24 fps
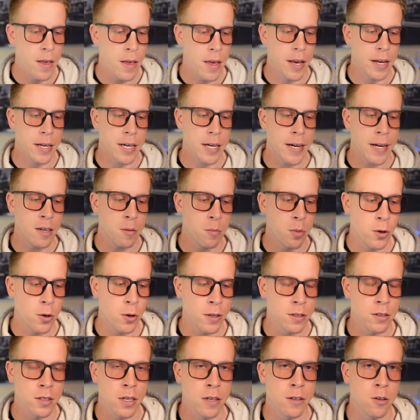it kind of
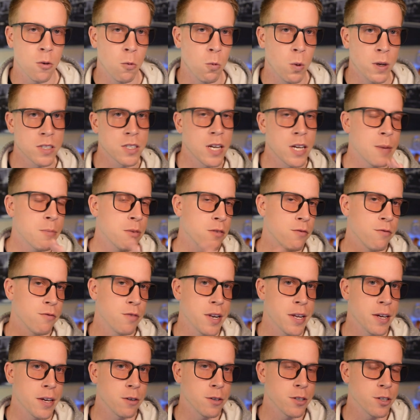boils down to what type of
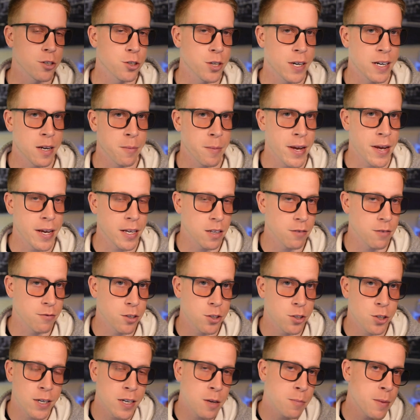video you're trying to make. If you're
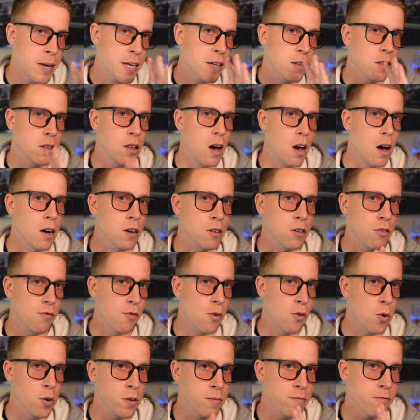trying to make long
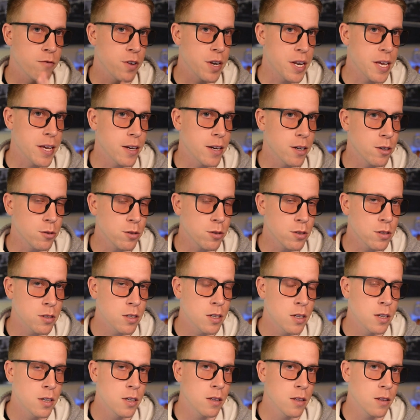form videos,
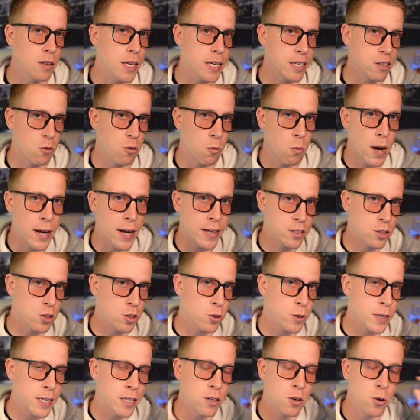like the
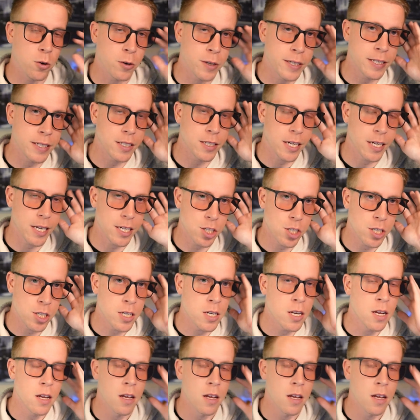widescreen orientation,